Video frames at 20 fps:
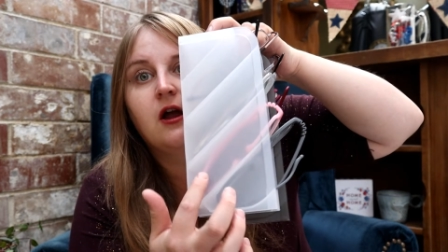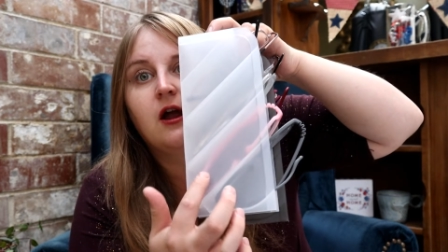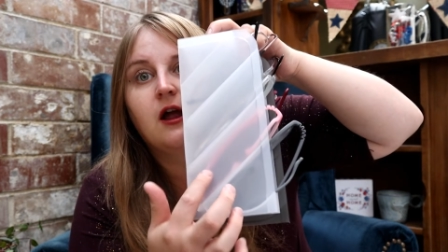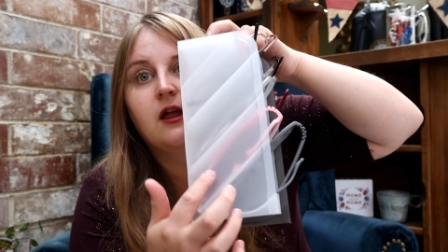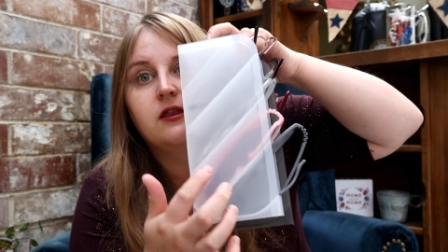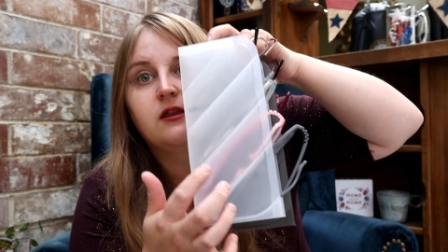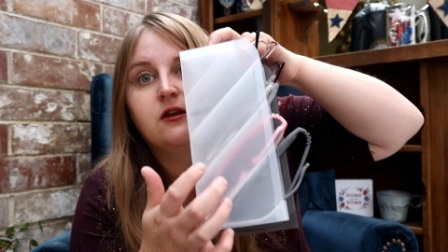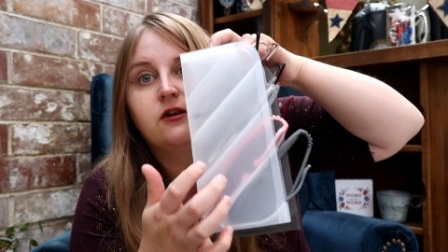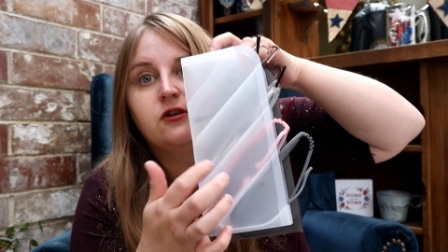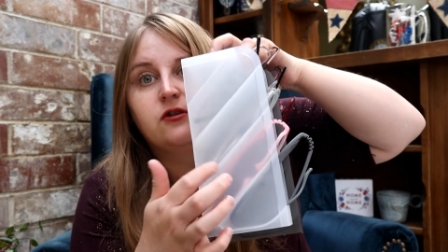
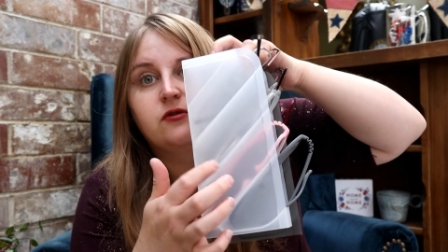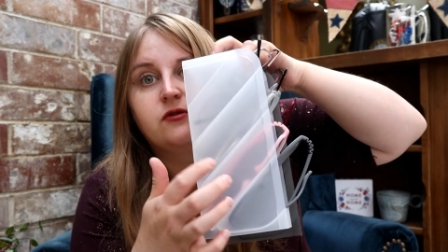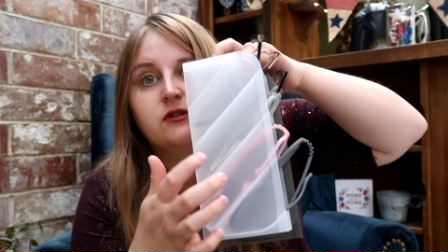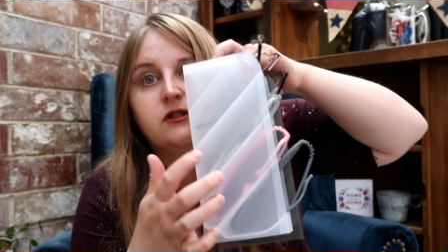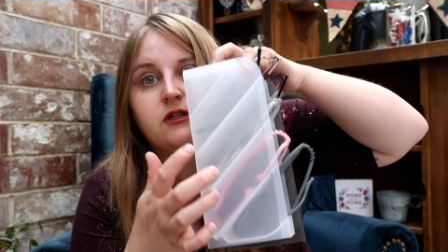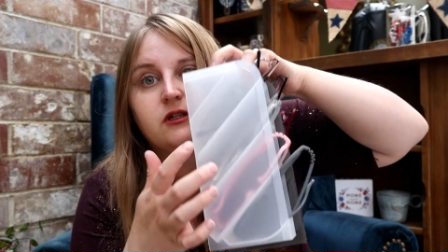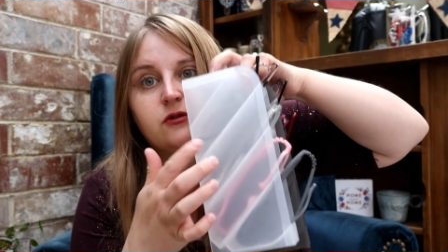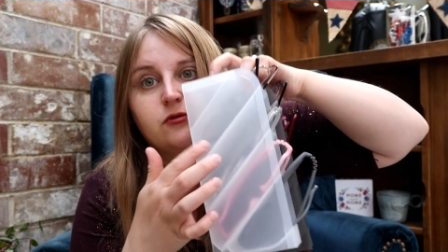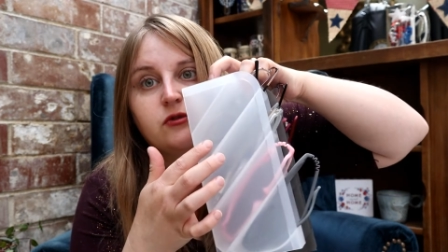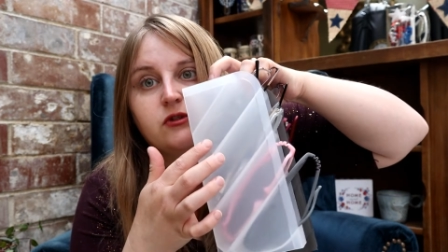and then use
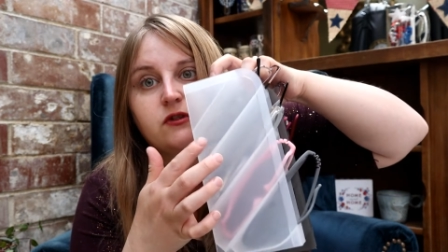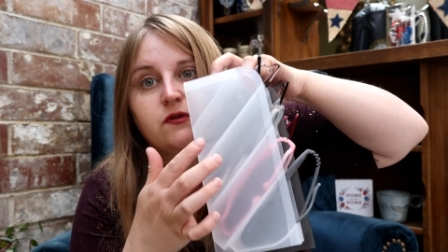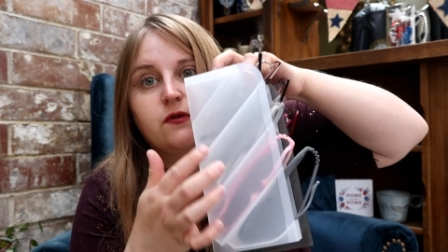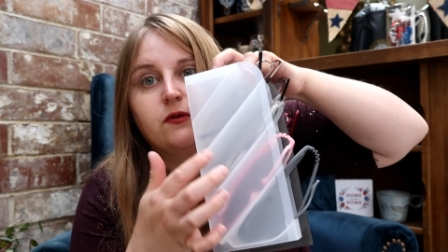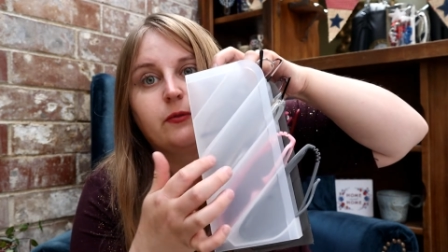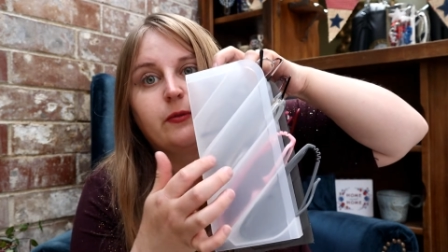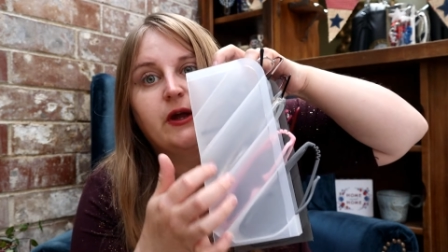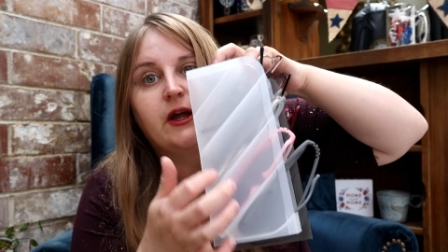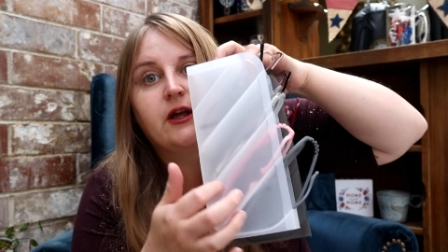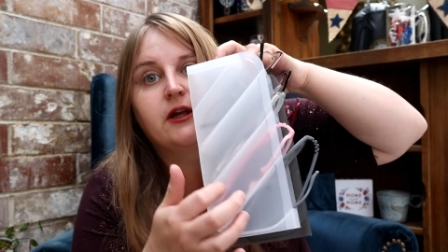these ones
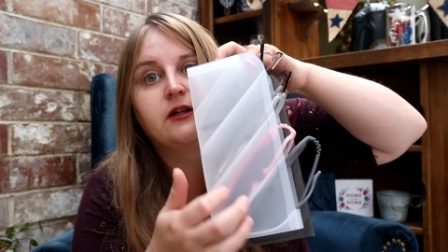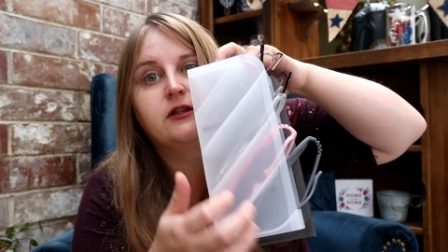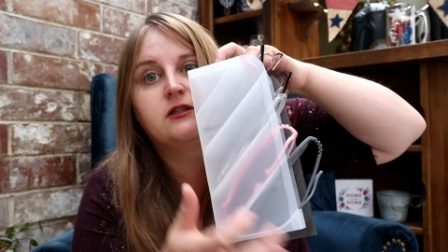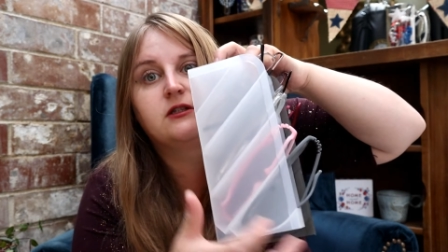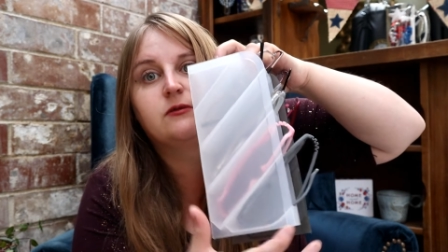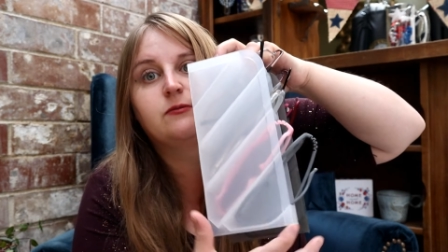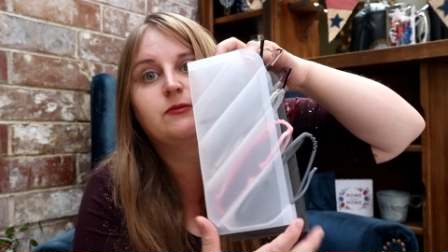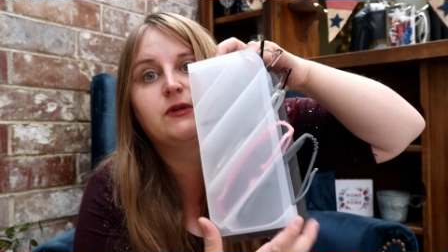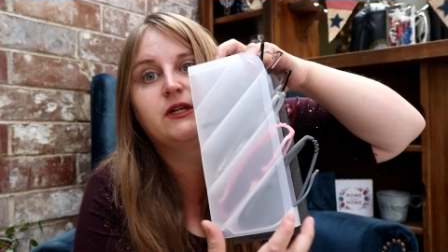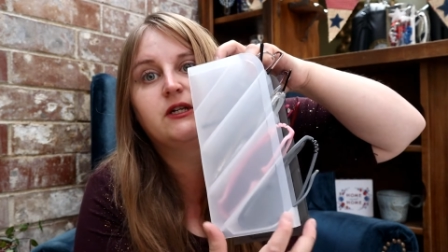for
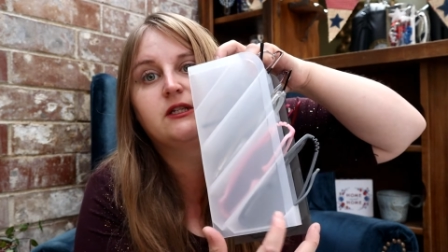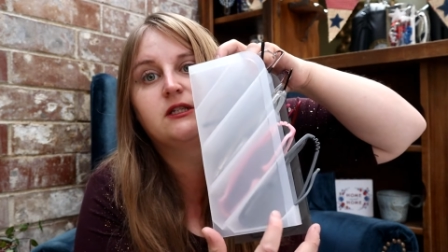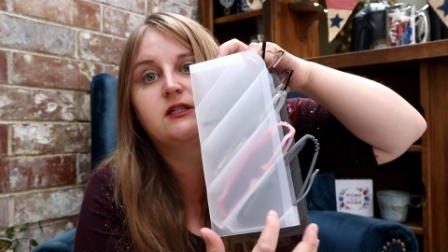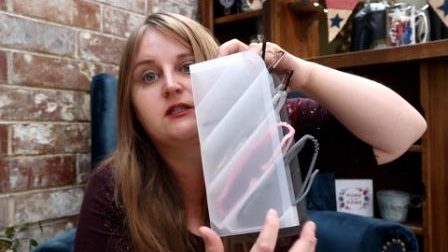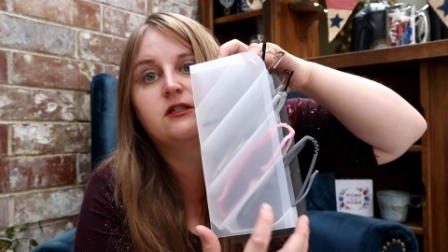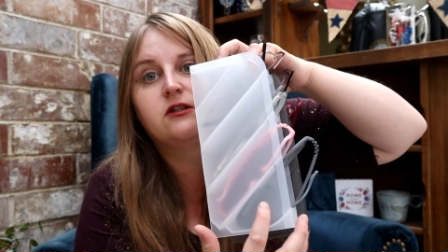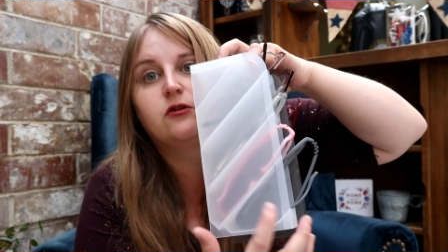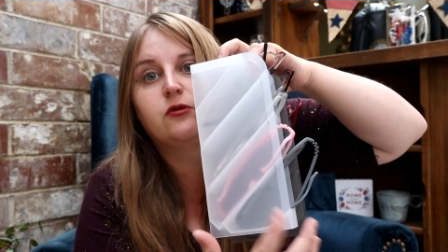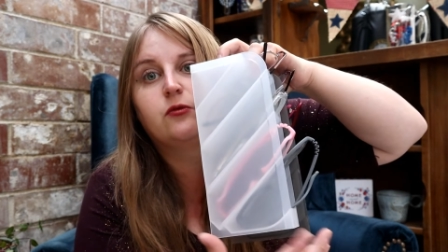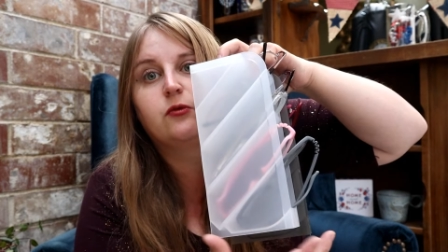pens, but it
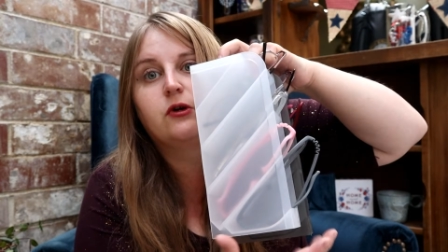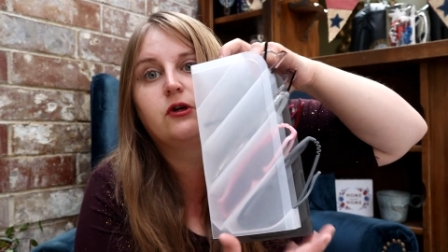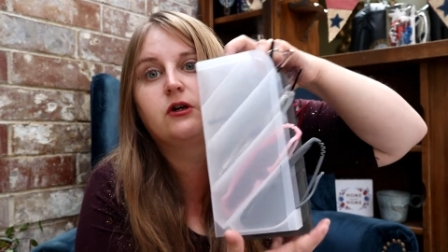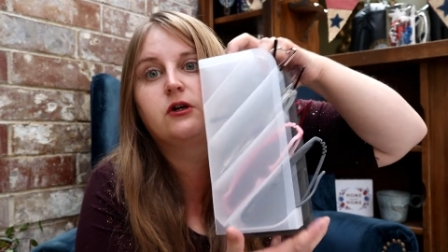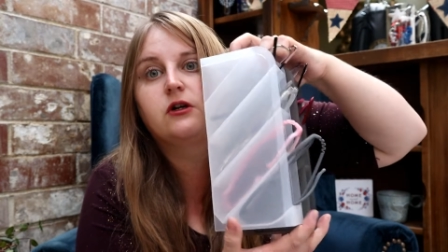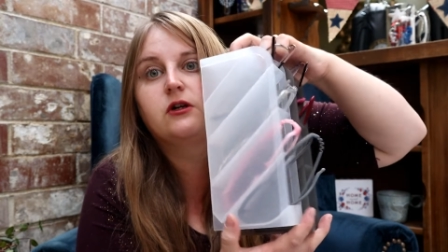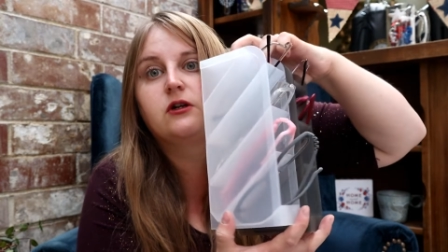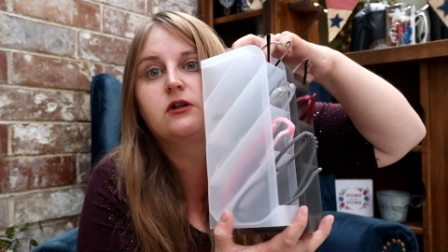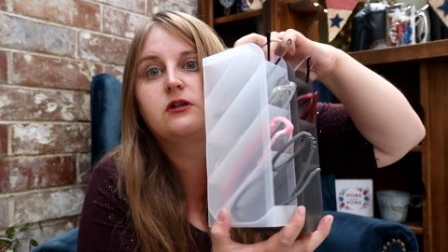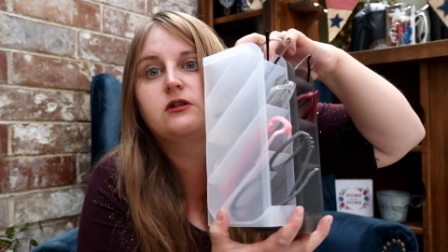still
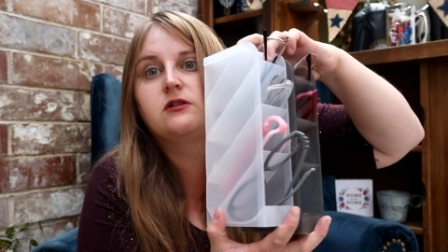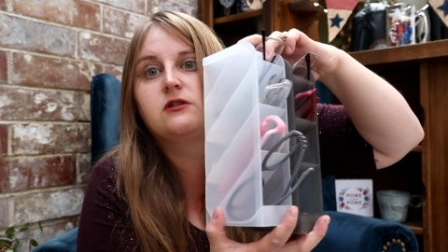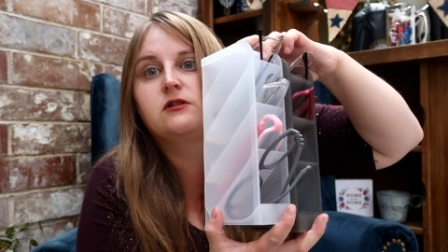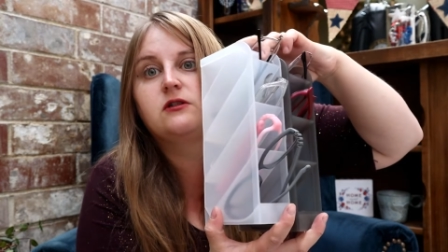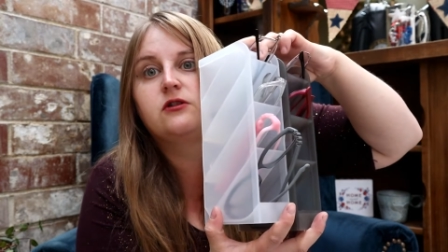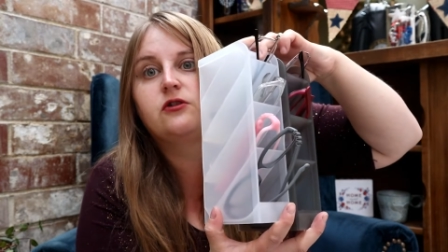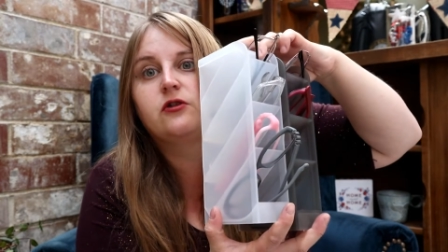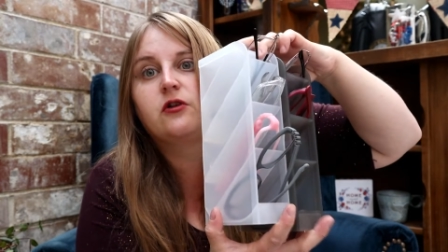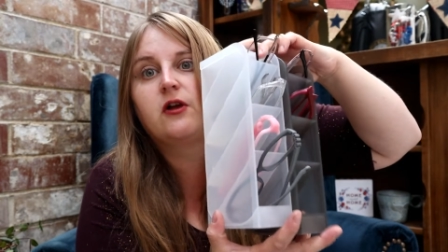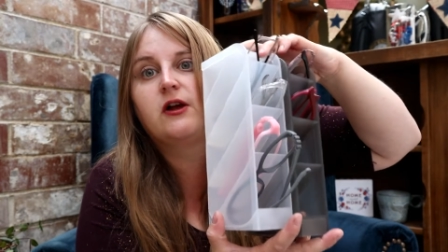
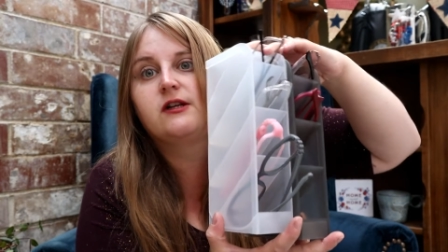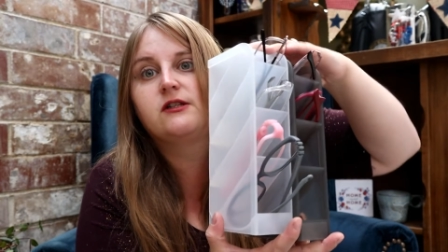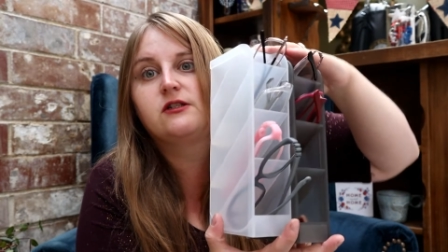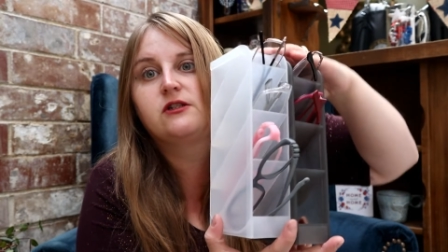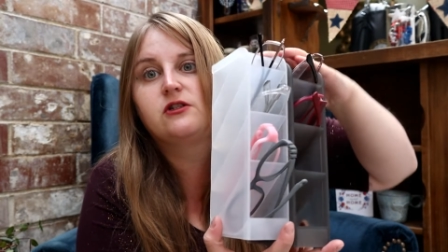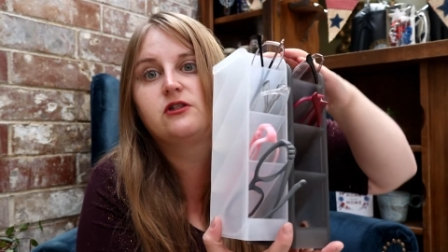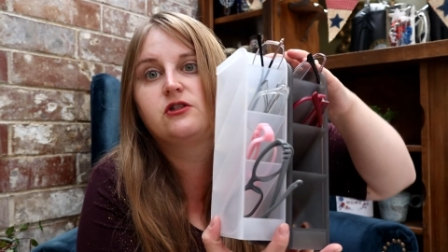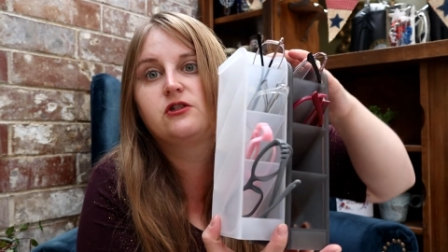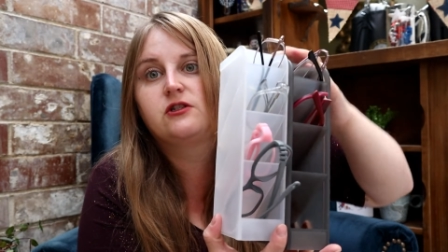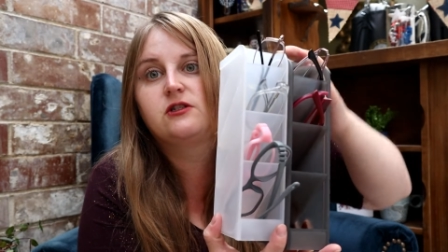works. Your
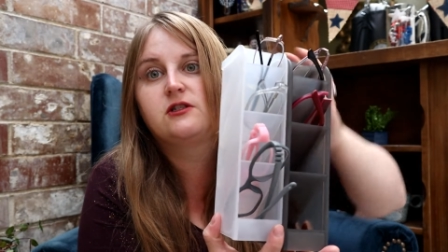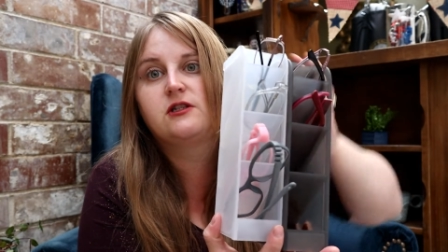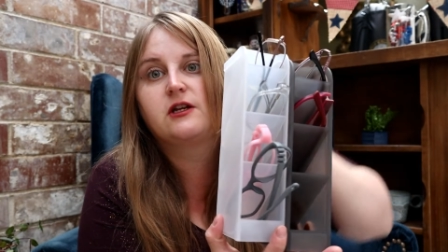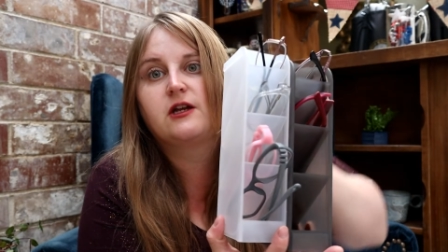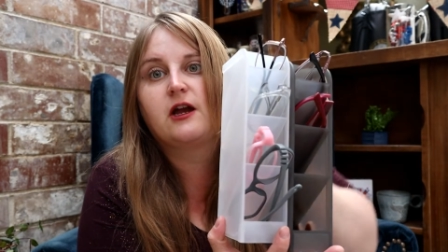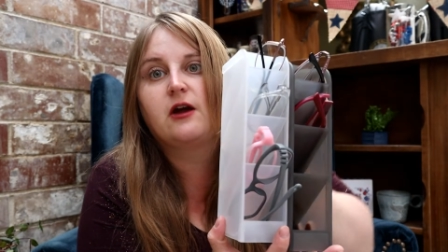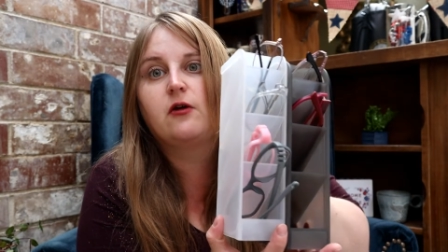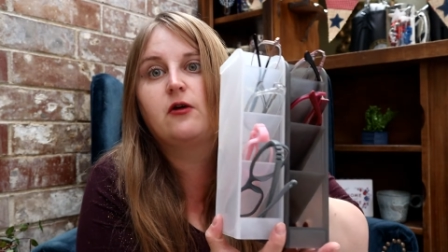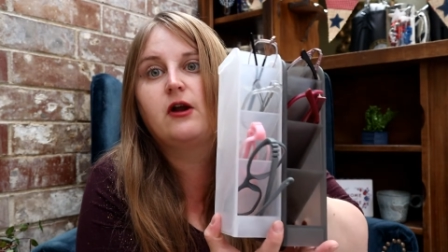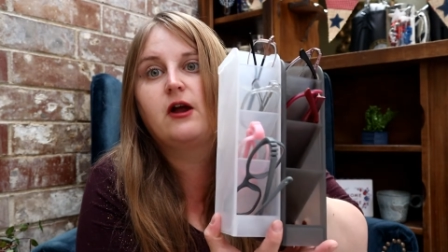glasses just
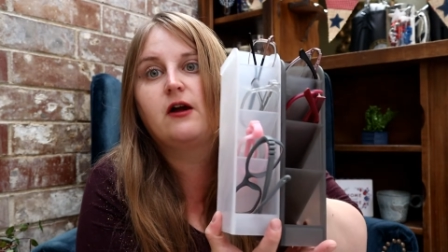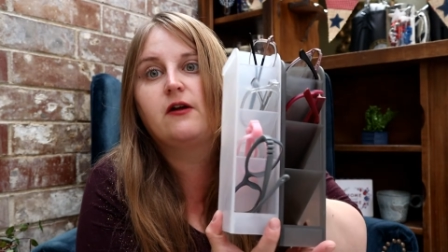stick out